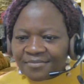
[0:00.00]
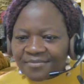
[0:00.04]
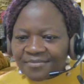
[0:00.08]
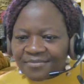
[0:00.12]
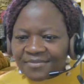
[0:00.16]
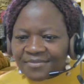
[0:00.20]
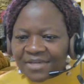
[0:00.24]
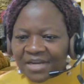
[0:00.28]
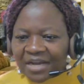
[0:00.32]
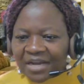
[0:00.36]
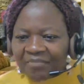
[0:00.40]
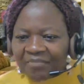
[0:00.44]

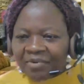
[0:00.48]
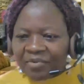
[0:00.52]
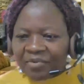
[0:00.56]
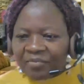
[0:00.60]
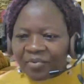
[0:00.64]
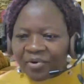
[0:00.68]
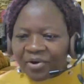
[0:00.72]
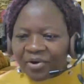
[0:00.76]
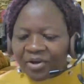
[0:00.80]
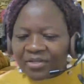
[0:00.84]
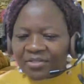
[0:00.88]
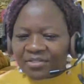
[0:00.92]
can be
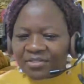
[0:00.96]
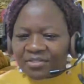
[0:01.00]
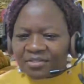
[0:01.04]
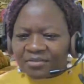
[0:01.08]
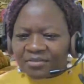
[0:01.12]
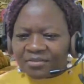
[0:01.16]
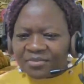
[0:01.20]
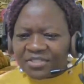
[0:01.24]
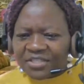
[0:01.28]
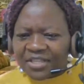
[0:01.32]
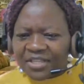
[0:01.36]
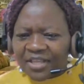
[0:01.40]
boy.
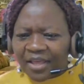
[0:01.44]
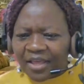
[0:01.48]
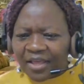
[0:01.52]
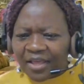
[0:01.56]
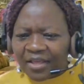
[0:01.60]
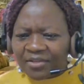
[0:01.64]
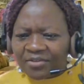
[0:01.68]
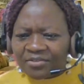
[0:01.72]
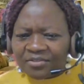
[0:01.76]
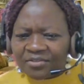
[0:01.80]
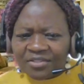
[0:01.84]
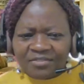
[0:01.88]
So you
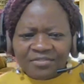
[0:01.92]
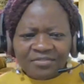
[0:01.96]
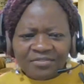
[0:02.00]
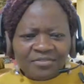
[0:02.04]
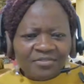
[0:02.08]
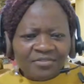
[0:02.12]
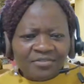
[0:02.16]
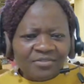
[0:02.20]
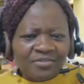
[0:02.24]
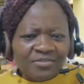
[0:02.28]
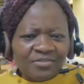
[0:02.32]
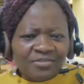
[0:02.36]

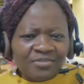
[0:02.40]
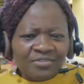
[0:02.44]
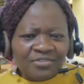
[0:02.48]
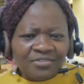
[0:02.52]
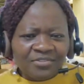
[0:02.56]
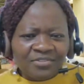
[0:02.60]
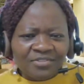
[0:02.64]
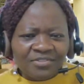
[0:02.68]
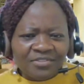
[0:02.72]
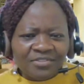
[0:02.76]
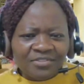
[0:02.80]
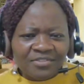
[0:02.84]

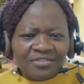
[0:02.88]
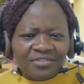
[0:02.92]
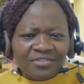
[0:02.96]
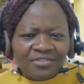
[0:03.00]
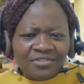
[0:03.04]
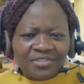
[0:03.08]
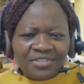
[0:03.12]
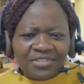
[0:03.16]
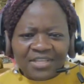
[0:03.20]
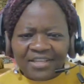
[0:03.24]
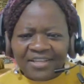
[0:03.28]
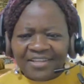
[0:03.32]
need
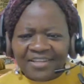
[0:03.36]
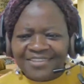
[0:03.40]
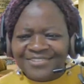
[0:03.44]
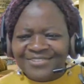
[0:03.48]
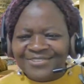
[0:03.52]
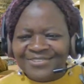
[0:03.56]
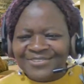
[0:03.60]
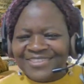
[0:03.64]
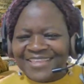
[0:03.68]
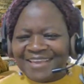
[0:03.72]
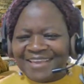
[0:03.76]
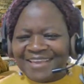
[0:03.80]

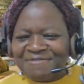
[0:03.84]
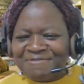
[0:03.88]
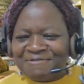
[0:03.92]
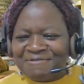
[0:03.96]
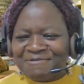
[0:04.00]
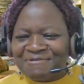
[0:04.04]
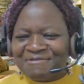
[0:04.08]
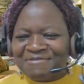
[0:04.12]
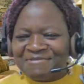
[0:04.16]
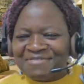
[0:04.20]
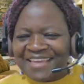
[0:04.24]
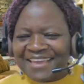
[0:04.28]
so thank
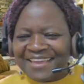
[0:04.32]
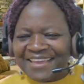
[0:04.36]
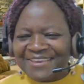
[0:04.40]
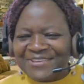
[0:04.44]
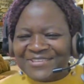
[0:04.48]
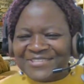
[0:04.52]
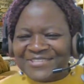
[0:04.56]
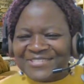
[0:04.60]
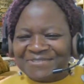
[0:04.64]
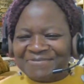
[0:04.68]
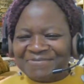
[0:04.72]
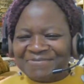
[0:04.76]

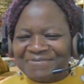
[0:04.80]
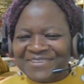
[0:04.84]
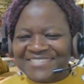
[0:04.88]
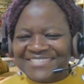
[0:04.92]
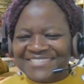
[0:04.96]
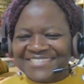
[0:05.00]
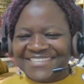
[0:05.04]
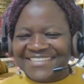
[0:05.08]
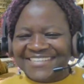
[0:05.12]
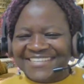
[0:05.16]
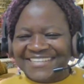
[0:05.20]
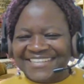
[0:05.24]
you so
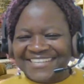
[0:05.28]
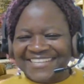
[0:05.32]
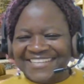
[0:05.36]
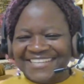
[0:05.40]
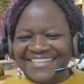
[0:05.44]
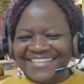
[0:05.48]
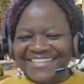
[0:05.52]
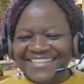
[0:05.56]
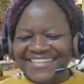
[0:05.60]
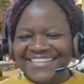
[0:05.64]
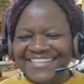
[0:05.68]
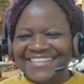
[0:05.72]
much.
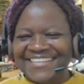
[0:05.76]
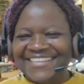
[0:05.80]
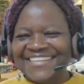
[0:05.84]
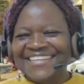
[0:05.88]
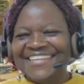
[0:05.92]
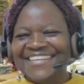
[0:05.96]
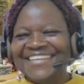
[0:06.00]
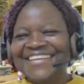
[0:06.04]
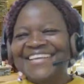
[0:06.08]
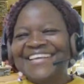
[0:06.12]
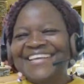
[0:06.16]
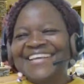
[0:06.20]

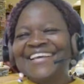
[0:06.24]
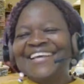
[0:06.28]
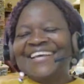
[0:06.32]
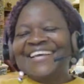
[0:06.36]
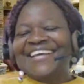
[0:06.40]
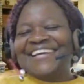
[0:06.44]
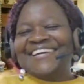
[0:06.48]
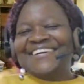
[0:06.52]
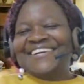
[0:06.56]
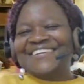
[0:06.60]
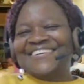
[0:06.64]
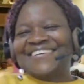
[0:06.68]

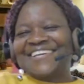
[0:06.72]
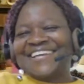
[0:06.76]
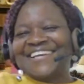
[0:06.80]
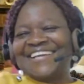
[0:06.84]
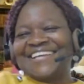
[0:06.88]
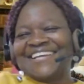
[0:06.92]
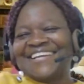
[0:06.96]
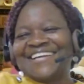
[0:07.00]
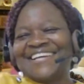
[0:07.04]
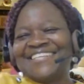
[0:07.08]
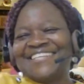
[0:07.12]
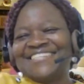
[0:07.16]
All
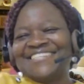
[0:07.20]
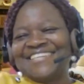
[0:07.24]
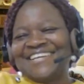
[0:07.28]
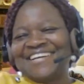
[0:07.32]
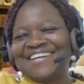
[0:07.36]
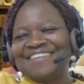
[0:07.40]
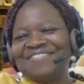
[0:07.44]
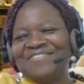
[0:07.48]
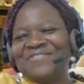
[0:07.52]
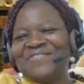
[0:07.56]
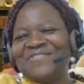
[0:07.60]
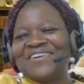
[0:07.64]
right, guys.
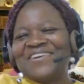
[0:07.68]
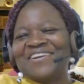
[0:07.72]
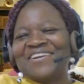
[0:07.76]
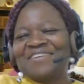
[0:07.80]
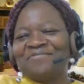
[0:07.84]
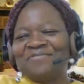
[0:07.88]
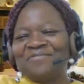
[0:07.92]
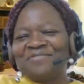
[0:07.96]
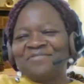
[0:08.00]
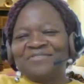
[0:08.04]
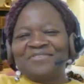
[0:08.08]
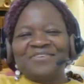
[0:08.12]
Have a
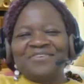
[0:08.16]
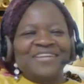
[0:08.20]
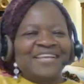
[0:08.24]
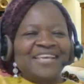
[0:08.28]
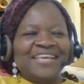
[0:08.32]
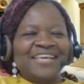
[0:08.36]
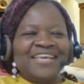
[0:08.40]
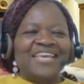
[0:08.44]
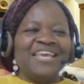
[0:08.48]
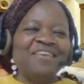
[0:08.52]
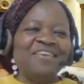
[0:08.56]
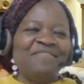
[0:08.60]
wonderful
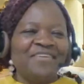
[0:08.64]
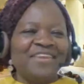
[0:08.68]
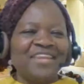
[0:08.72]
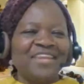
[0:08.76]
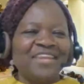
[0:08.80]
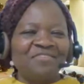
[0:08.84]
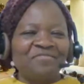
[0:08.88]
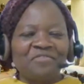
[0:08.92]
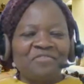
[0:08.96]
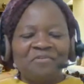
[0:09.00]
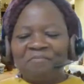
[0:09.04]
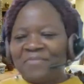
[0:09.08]

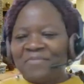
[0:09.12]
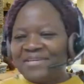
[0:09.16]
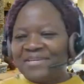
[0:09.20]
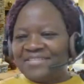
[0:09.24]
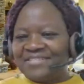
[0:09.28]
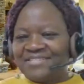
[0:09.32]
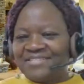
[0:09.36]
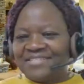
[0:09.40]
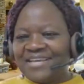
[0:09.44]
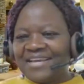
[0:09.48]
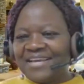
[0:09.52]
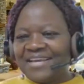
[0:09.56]
evening from my
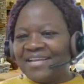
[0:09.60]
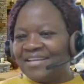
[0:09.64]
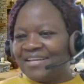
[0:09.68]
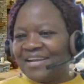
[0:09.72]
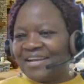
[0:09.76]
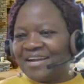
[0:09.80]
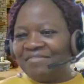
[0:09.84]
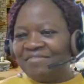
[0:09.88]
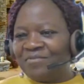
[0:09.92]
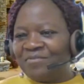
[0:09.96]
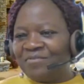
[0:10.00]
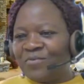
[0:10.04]
side.
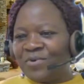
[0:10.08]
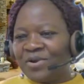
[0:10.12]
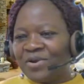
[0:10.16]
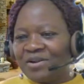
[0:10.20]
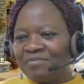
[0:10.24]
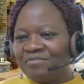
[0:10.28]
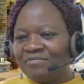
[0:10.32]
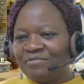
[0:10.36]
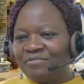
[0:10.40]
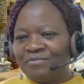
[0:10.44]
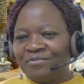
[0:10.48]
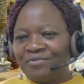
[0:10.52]
Have a
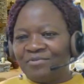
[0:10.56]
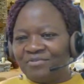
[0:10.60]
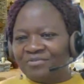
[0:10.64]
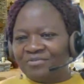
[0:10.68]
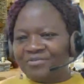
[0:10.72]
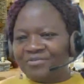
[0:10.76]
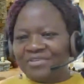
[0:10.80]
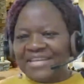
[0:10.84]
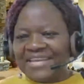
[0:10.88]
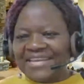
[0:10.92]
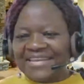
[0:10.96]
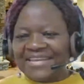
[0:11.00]
wonderful
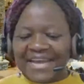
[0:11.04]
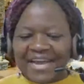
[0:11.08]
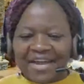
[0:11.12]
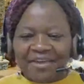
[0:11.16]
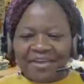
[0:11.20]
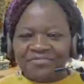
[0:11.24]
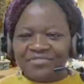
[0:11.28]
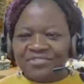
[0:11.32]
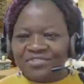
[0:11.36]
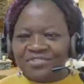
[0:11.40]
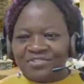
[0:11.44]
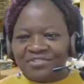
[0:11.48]
late
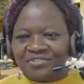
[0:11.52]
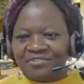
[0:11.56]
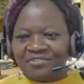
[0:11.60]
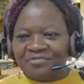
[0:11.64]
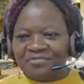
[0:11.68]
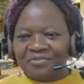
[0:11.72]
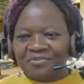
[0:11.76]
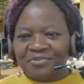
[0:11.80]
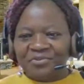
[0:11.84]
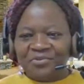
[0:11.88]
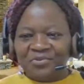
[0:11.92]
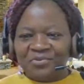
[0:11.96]
afternoon
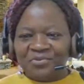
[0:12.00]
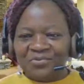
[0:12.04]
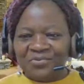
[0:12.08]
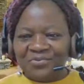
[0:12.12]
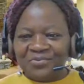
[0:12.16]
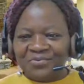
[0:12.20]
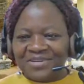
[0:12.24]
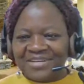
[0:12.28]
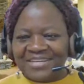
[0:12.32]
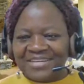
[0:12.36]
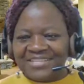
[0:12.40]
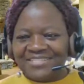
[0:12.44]
for
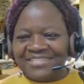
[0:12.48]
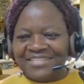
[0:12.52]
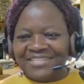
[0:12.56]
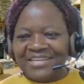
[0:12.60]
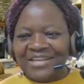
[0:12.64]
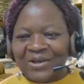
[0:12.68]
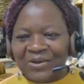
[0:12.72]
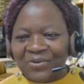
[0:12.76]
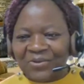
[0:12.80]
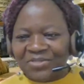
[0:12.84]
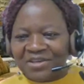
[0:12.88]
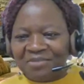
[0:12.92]
you guys in
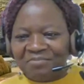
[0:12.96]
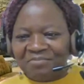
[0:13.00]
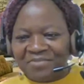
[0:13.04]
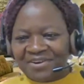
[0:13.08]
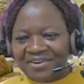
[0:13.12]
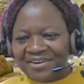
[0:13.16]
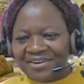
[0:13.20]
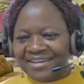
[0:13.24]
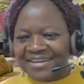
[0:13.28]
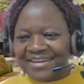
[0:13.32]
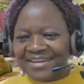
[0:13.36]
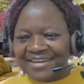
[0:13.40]
North
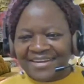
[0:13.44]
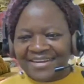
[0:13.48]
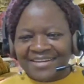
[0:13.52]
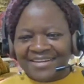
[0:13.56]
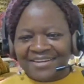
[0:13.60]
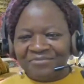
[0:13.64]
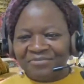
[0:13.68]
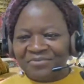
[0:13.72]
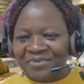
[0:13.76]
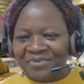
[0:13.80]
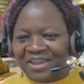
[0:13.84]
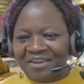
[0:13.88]
America
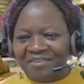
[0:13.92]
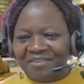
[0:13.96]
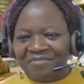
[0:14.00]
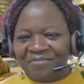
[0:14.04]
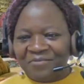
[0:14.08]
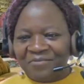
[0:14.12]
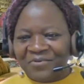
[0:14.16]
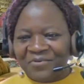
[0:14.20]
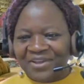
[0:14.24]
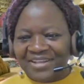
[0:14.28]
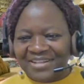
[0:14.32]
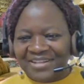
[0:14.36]
and
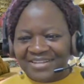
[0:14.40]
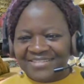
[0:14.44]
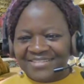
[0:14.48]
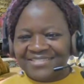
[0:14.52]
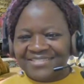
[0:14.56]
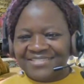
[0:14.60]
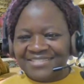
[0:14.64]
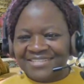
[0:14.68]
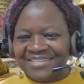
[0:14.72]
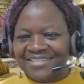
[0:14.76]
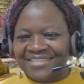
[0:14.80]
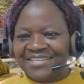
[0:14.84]
everywhere
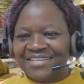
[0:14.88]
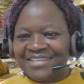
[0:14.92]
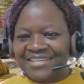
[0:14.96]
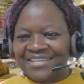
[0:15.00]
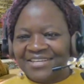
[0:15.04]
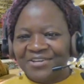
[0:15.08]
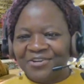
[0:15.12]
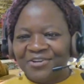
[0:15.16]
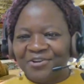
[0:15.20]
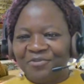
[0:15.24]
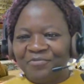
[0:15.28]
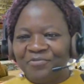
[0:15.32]
else.
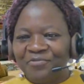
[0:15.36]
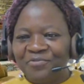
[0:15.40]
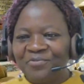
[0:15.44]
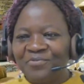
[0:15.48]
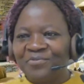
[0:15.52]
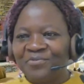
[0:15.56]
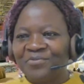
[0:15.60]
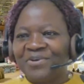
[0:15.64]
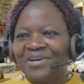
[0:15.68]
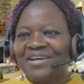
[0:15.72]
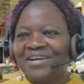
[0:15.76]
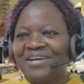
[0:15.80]
Love
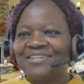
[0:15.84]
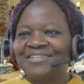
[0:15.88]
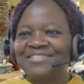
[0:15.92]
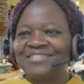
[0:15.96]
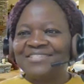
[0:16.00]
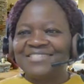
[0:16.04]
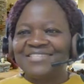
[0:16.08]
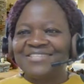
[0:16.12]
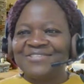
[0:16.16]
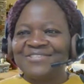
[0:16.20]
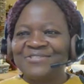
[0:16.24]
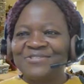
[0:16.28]
you and
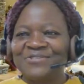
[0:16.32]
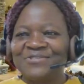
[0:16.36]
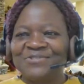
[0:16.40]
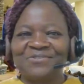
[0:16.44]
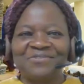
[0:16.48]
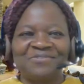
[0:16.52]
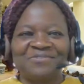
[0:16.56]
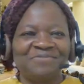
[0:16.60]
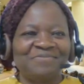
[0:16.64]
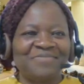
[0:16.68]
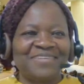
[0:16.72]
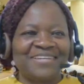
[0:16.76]
see you
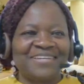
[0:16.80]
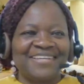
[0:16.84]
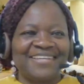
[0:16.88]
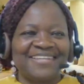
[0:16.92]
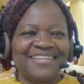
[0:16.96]
soon. Bye.